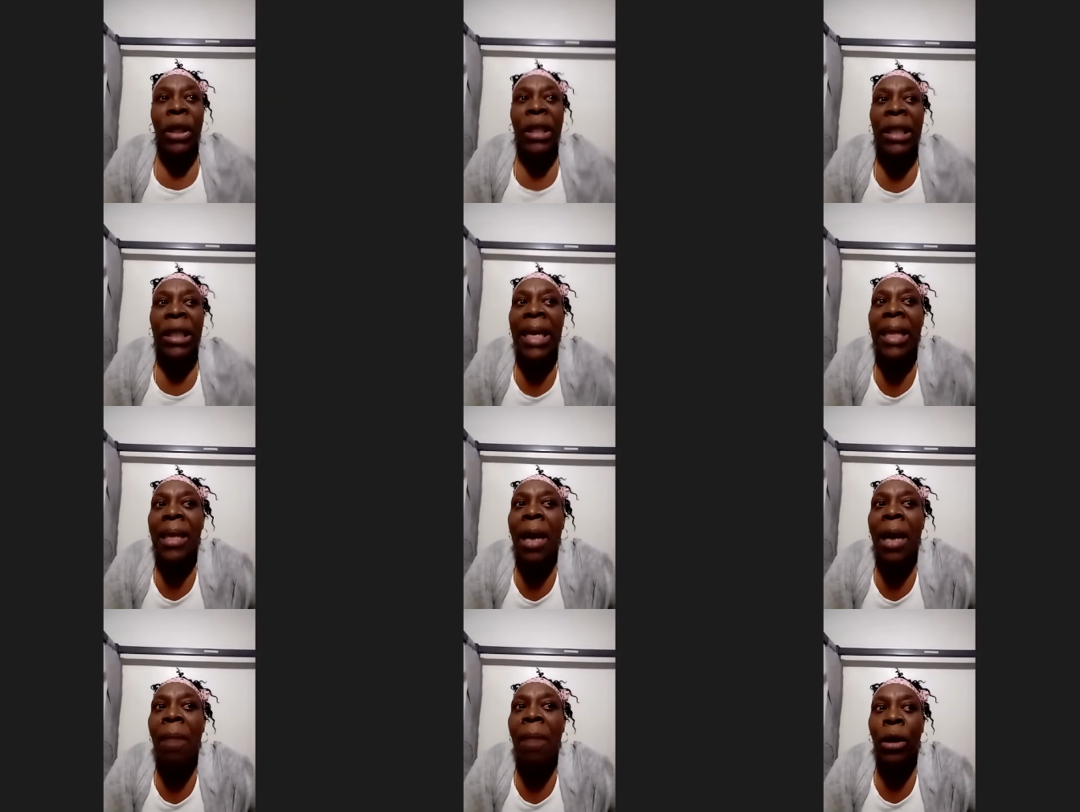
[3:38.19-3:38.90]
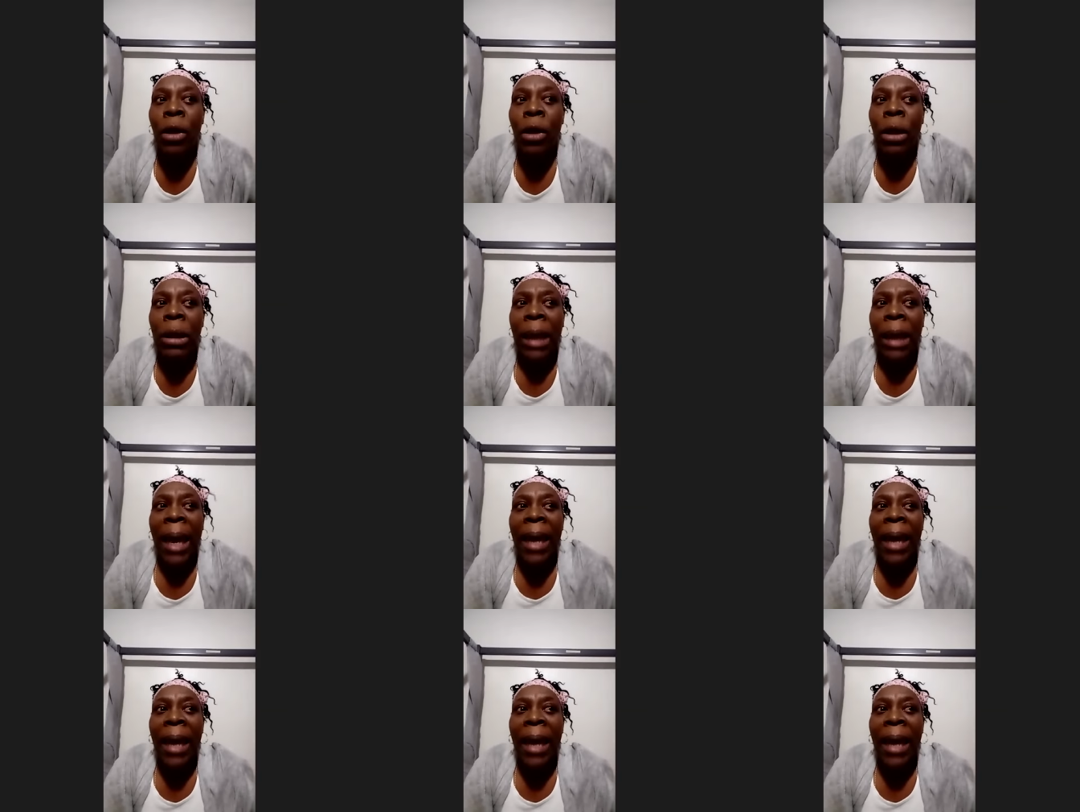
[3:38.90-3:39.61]
Just see them
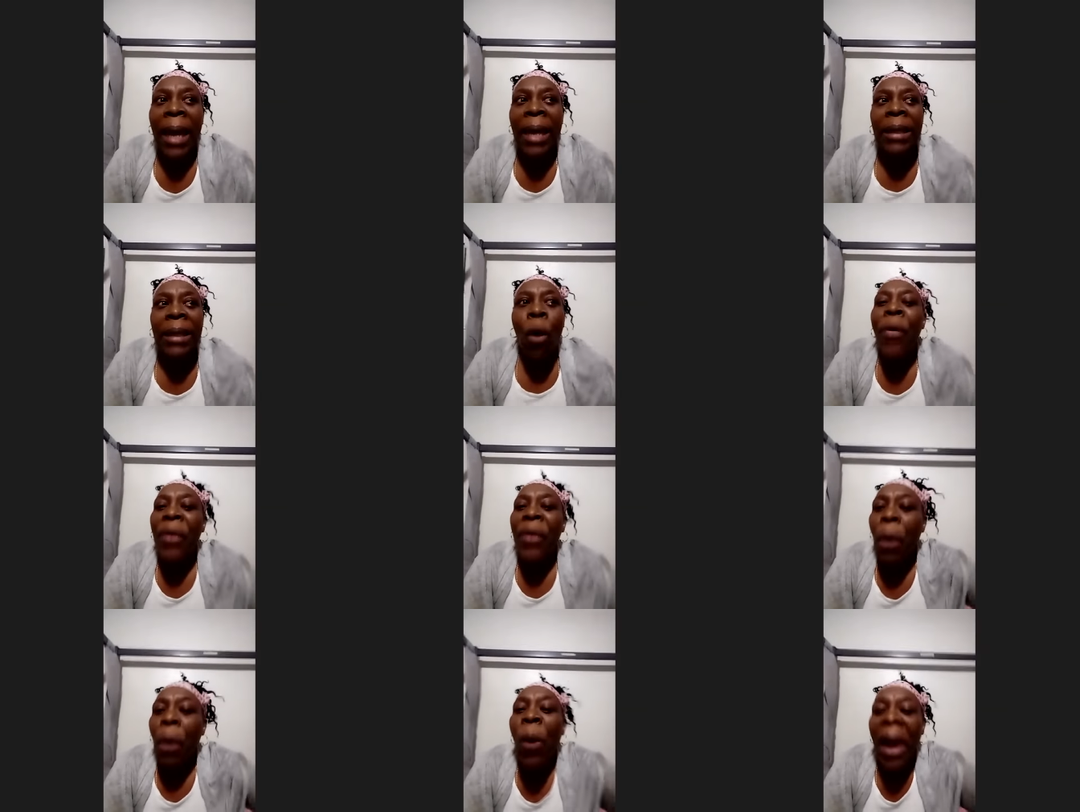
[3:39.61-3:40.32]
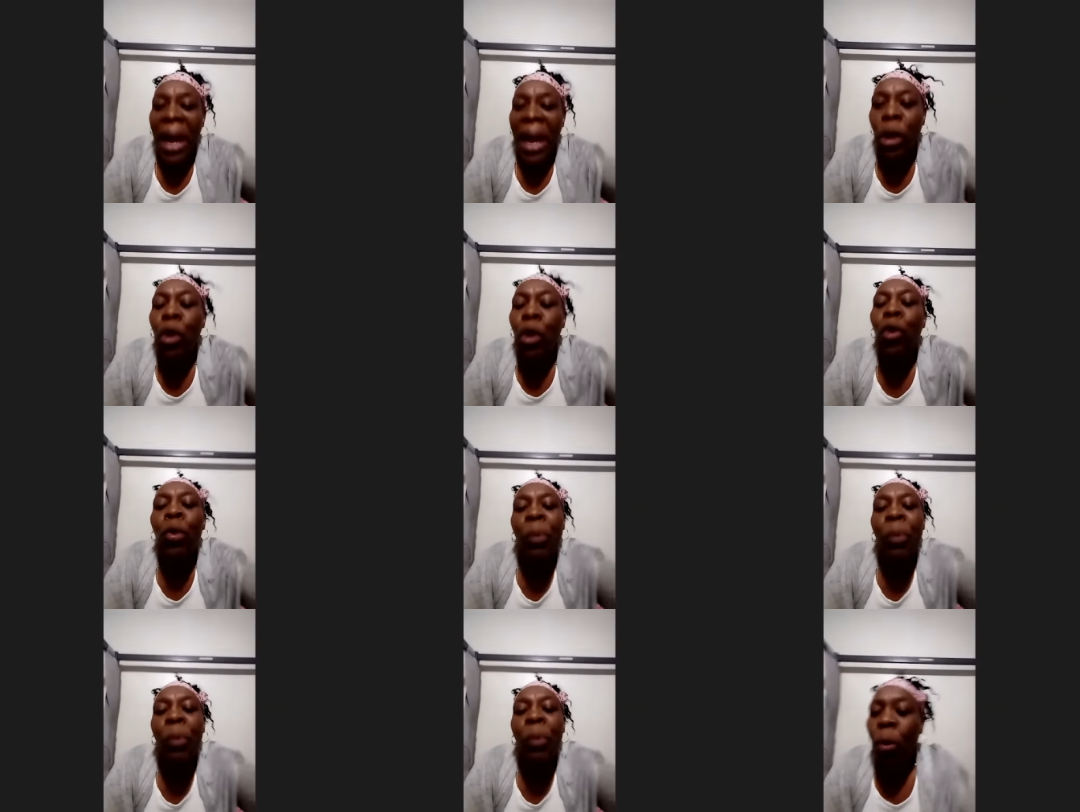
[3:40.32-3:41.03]
as on their
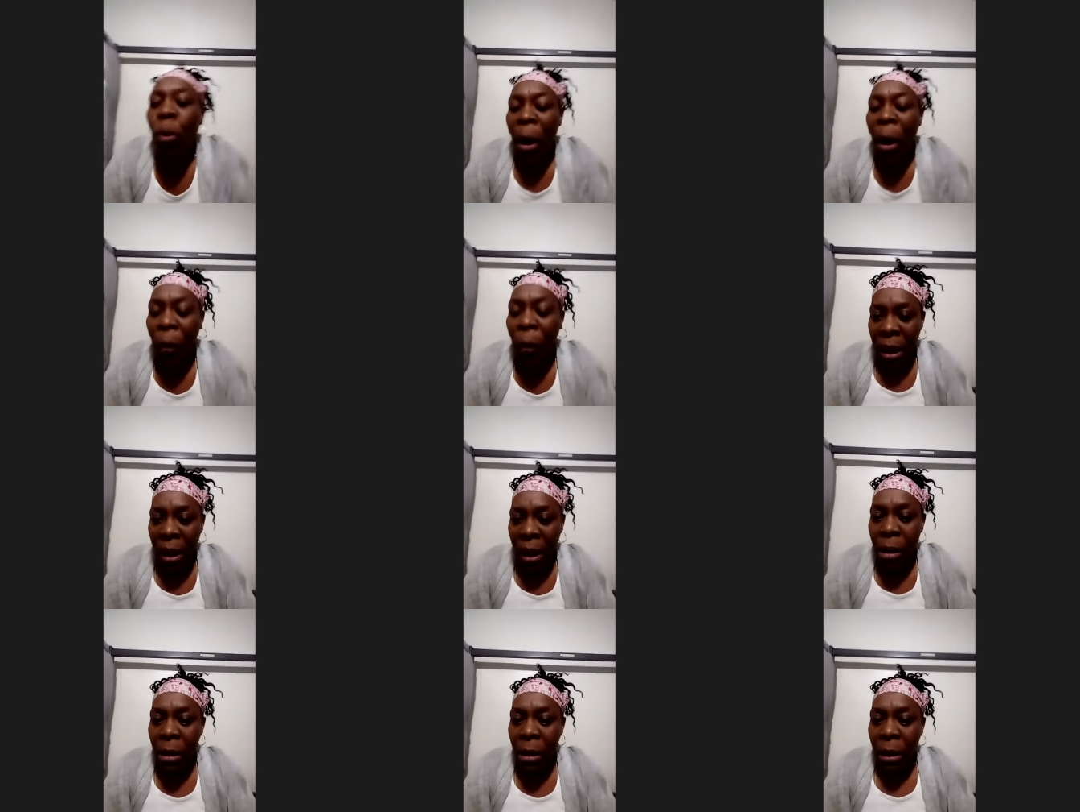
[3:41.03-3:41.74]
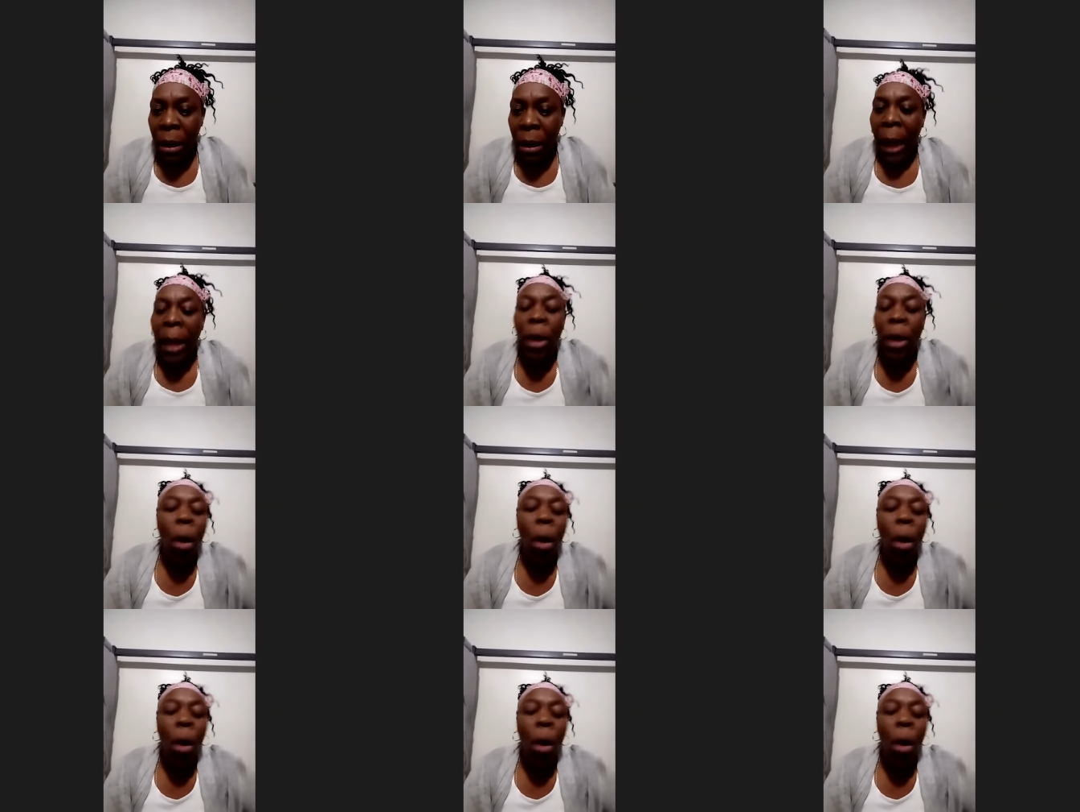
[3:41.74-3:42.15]
way to being wealthy,